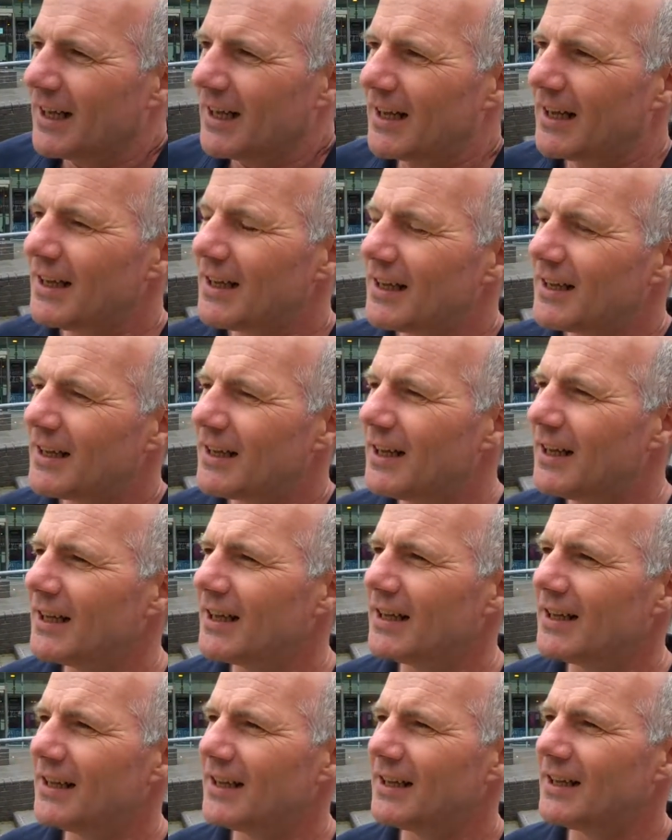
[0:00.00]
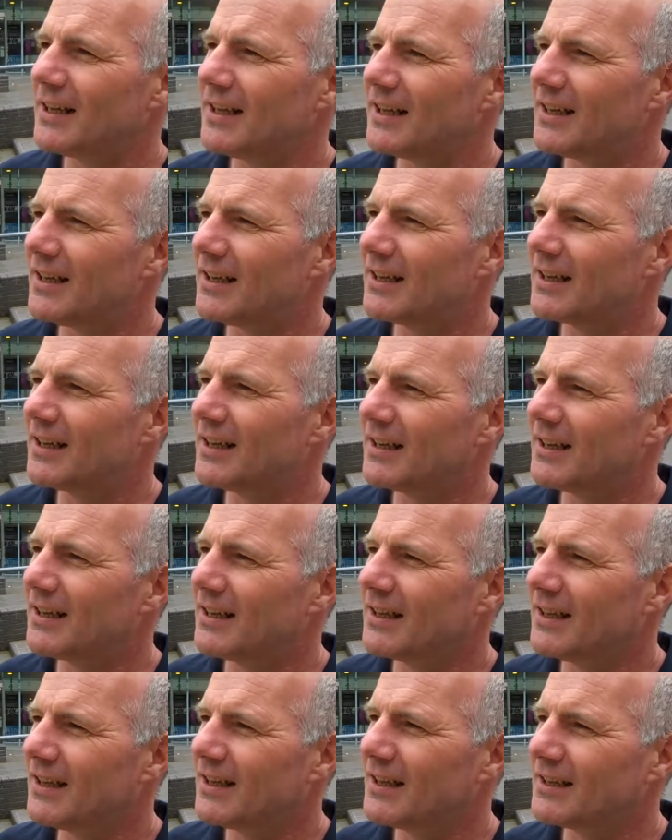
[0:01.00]

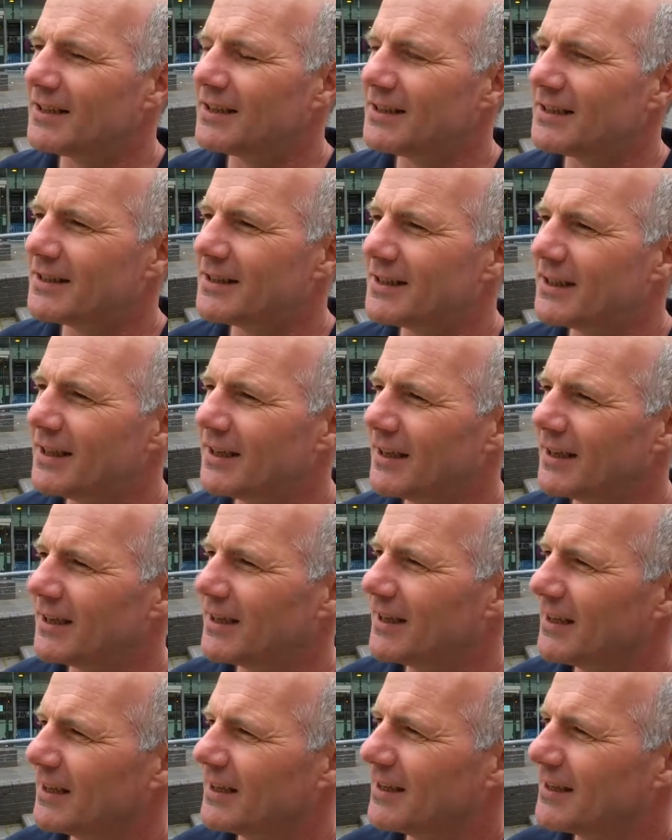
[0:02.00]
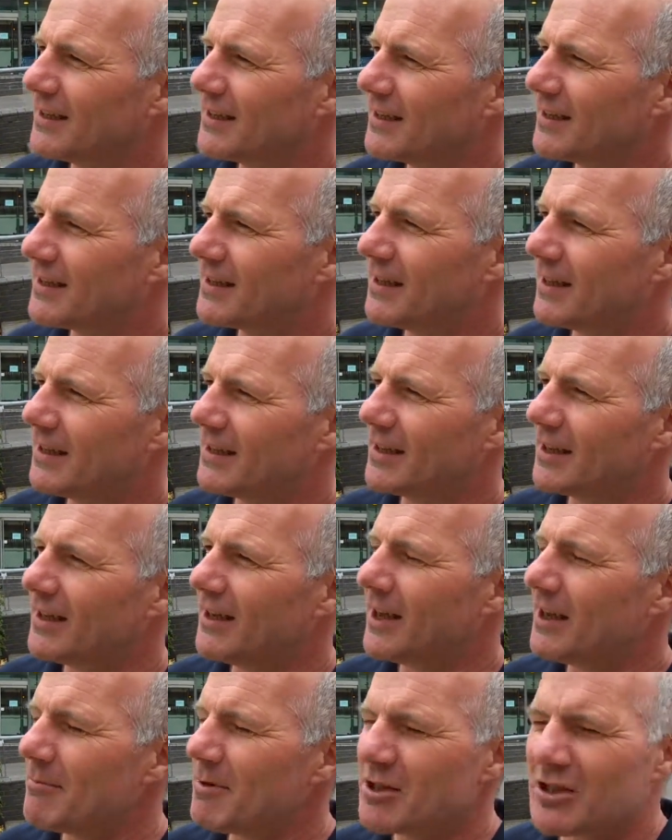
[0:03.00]

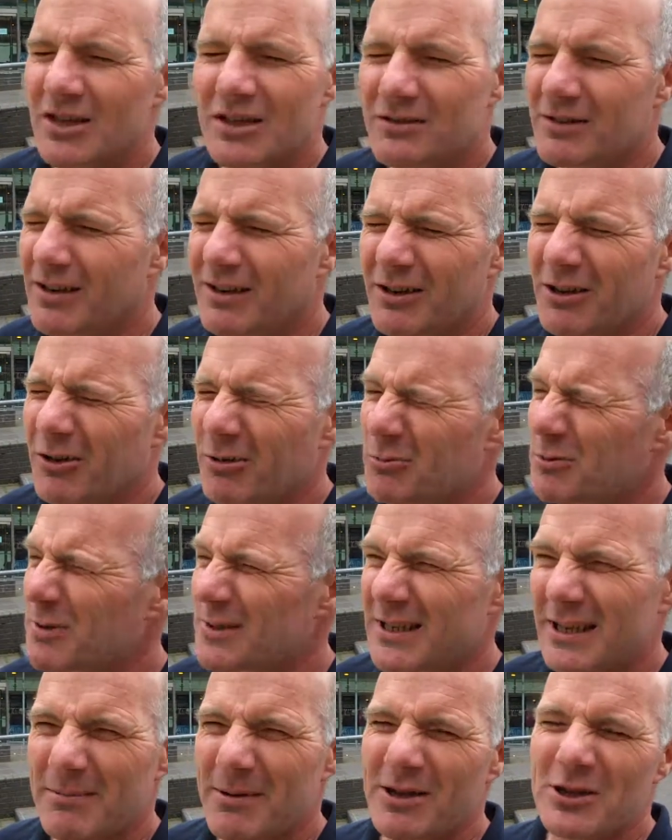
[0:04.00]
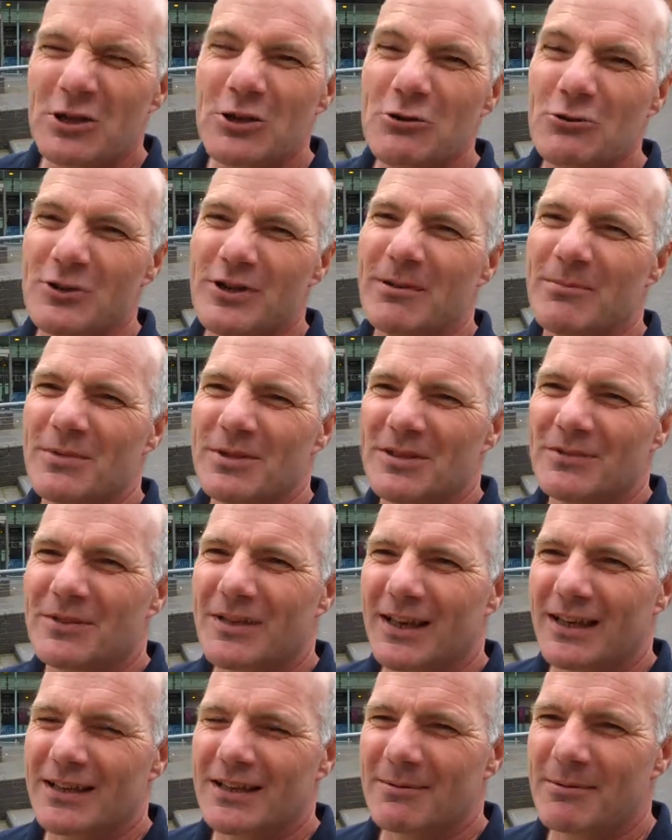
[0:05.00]
I'm actually optimistic about huge numbers of
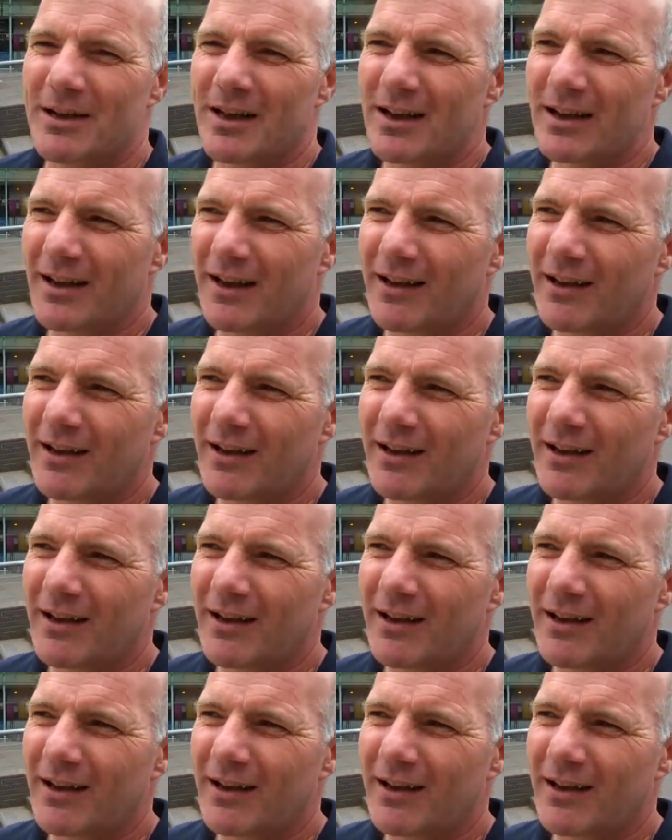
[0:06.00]
things. I mean,